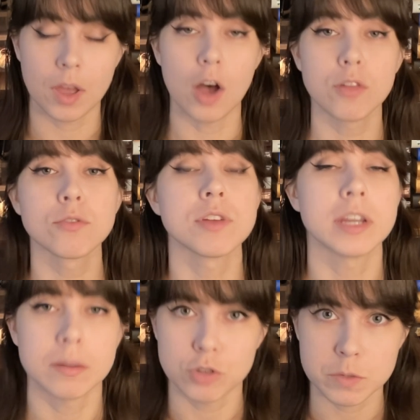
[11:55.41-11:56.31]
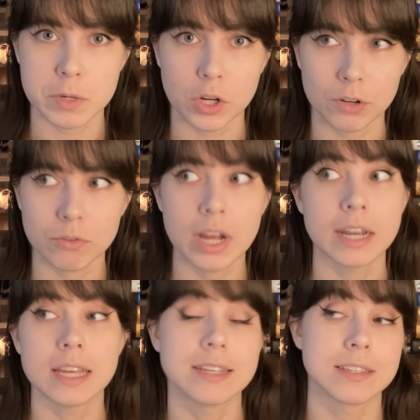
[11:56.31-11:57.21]
other than him just being her friend,
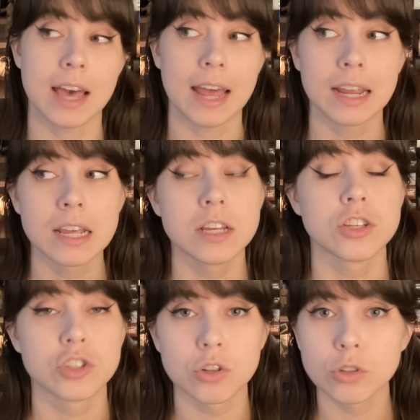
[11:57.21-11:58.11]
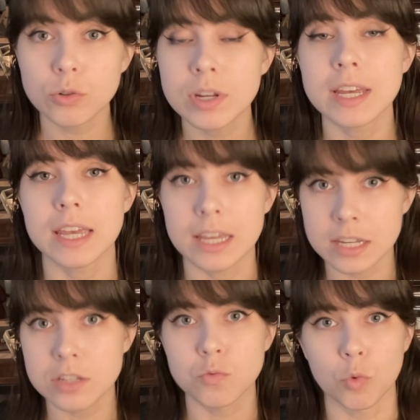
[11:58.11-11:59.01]
is that Zaluna
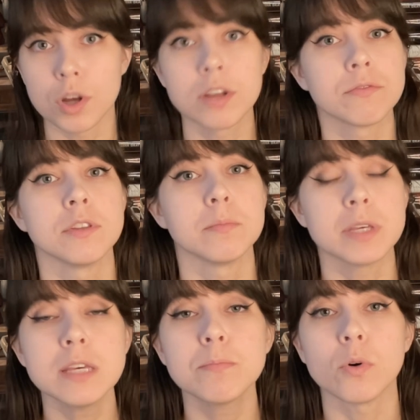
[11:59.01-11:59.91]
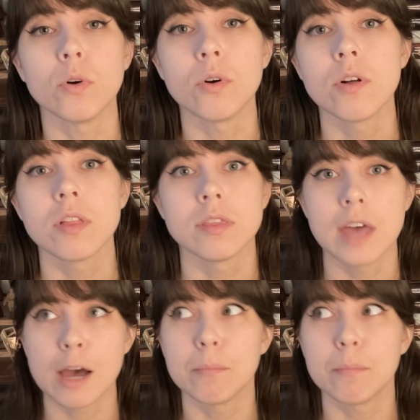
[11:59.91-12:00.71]
is one of the people that